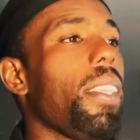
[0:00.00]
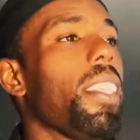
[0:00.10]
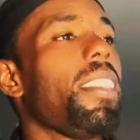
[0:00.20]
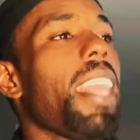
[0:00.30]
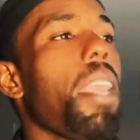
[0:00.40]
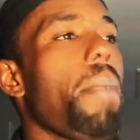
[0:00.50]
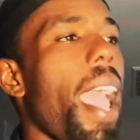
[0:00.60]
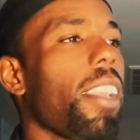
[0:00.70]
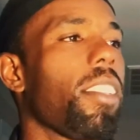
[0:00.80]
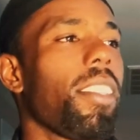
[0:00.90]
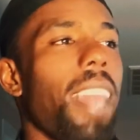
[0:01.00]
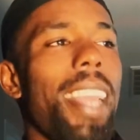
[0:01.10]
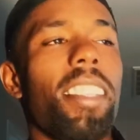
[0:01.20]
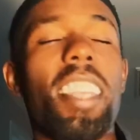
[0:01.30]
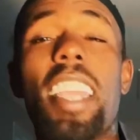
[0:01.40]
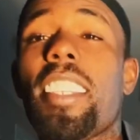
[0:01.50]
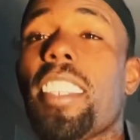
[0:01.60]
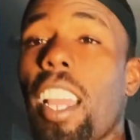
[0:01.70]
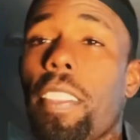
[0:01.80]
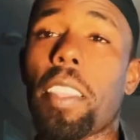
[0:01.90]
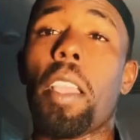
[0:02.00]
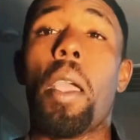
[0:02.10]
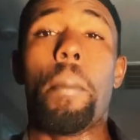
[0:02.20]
the same actions, not changing nothing,